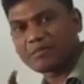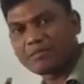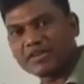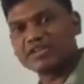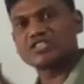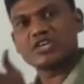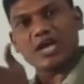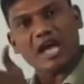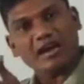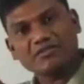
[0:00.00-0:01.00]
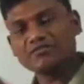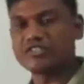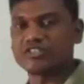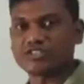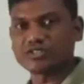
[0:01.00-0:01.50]
temperature at
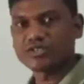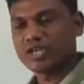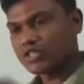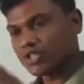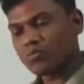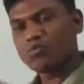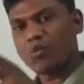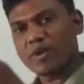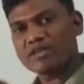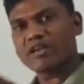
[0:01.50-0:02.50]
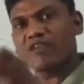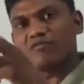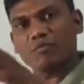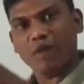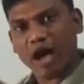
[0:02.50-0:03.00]
which the movement
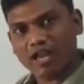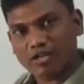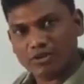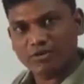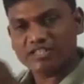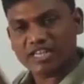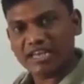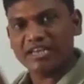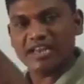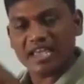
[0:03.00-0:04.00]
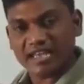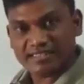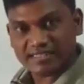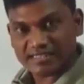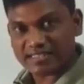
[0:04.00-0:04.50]
of molecules in
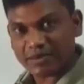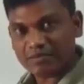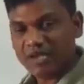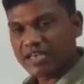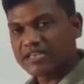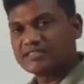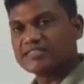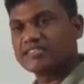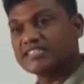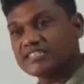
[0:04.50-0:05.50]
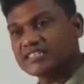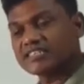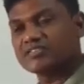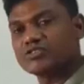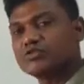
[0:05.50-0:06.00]
a system is
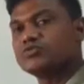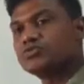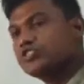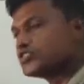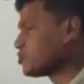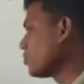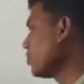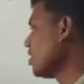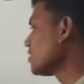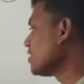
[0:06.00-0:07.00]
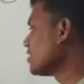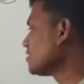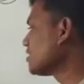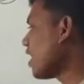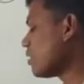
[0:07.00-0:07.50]
ceases to 0, that
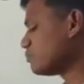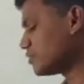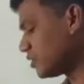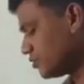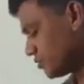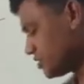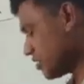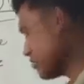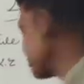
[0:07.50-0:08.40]
is absolute